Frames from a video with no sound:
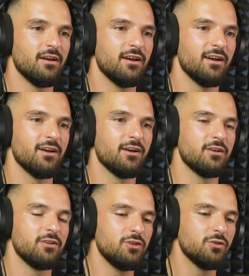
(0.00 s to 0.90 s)
uh,
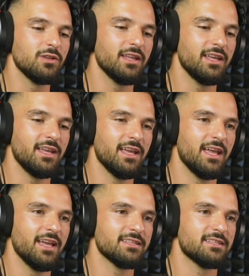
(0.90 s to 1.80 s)
Yoodli
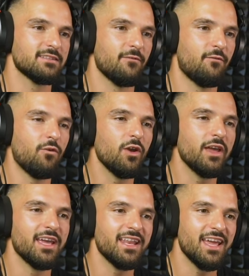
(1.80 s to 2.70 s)
is
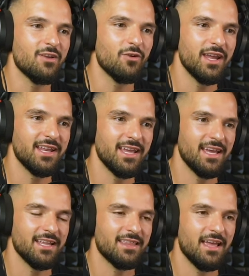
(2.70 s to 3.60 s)
fully
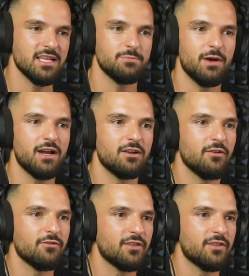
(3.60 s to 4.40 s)
integrated as part of